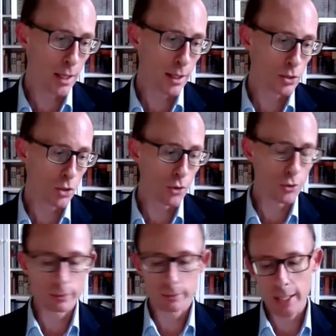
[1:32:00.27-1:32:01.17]

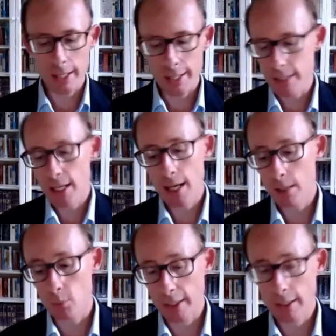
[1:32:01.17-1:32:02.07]
So it's
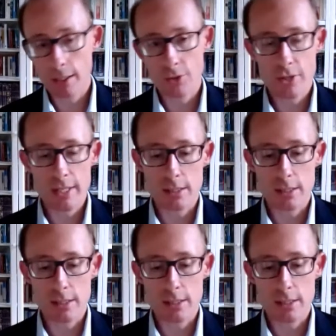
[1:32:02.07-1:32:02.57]
hard when countries